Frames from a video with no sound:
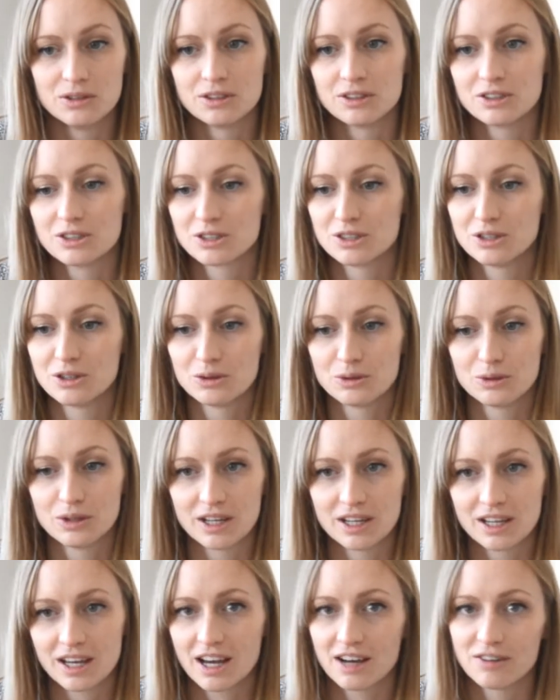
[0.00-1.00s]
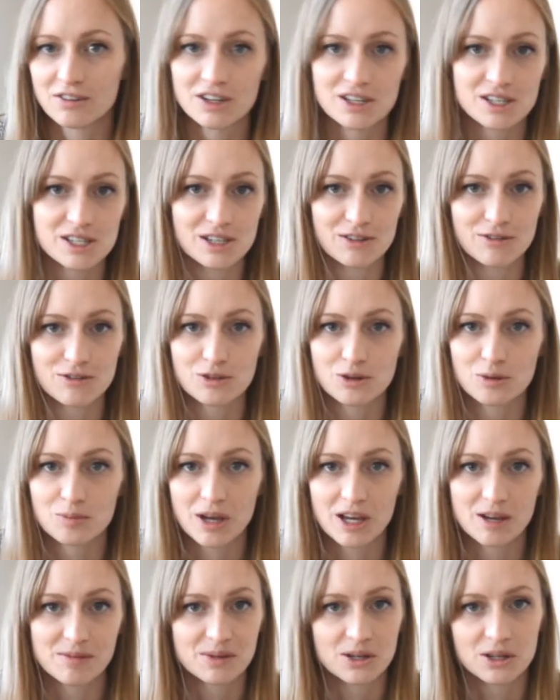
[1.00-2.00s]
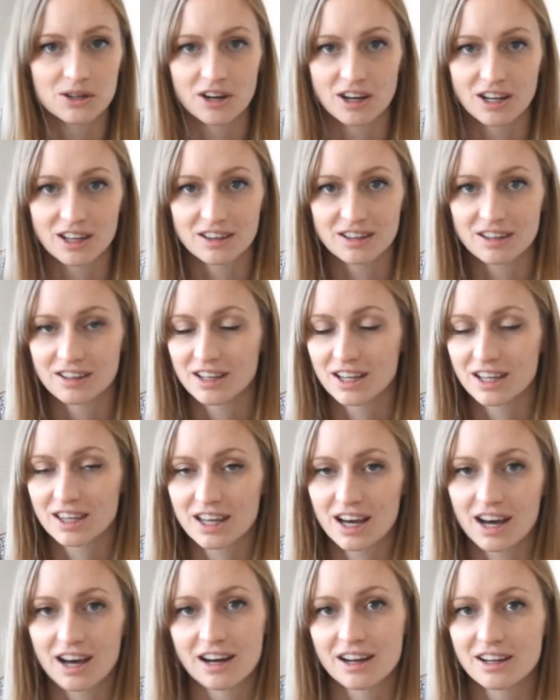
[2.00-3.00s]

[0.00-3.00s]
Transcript: There's no like having to sift through paper or anything like that.